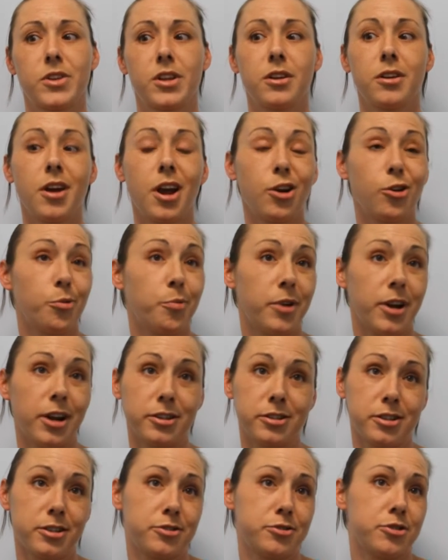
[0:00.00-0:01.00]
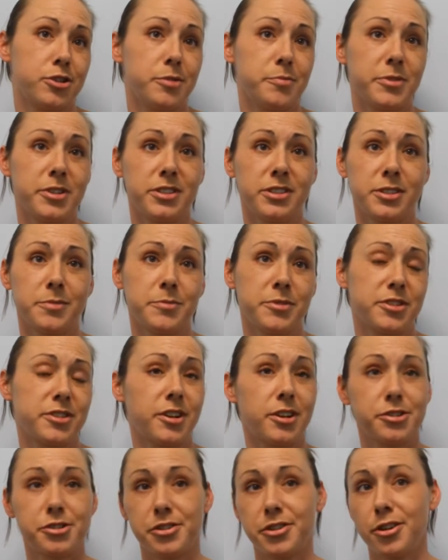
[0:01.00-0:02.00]
chiropractic treatments,
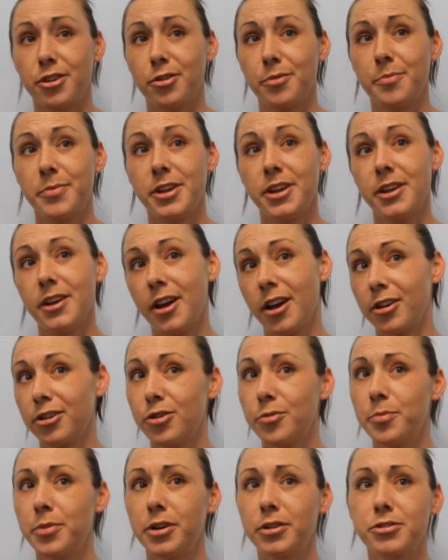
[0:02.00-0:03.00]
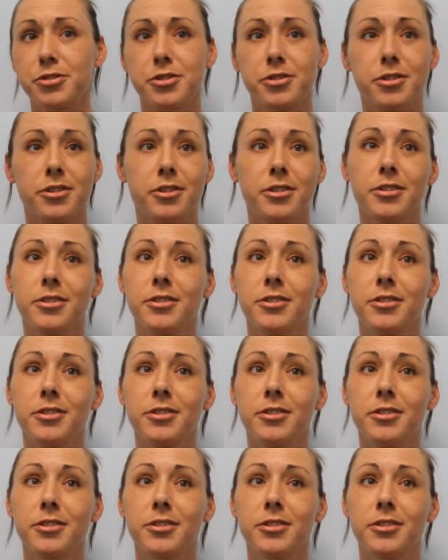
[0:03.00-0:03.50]
massage therapy, acupuncture.